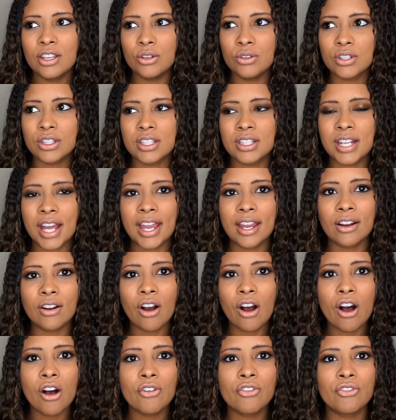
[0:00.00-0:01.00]
you just take it
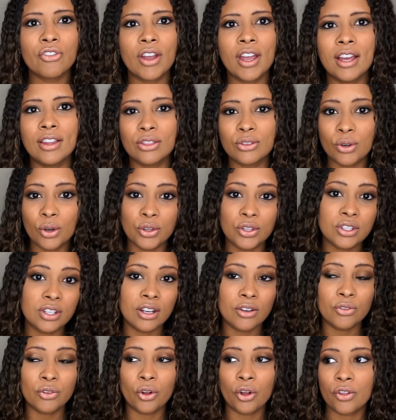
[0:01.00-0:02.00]
off and throw the
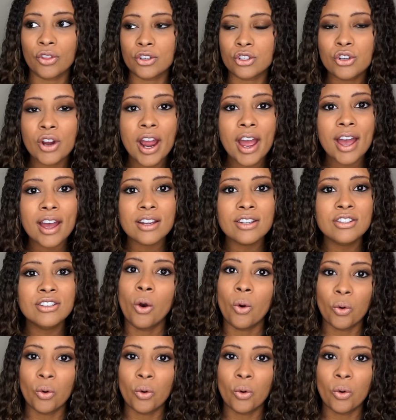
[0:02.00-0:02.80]
tin foil in the trash